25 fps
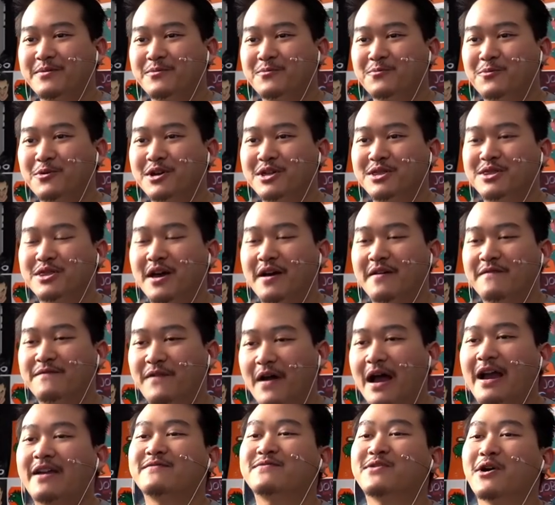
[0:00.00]
with
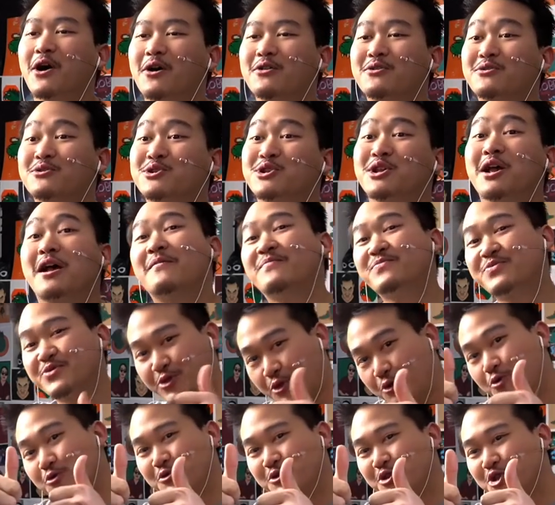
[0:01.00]
$5
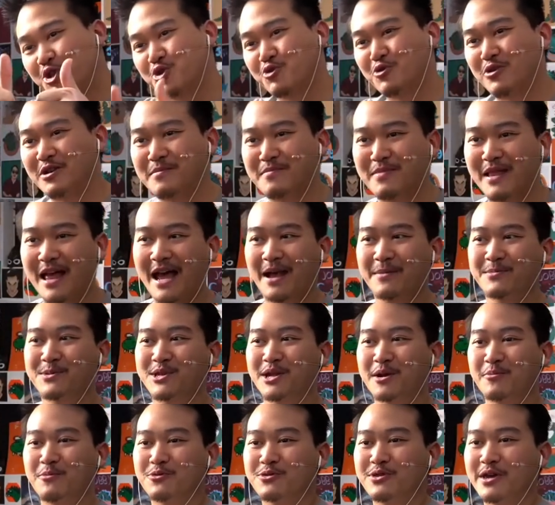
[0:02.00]
through the Streamlabs.
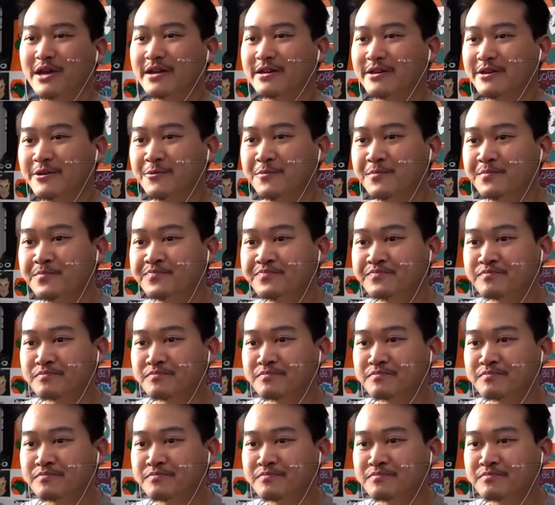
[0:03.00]
Double thank you.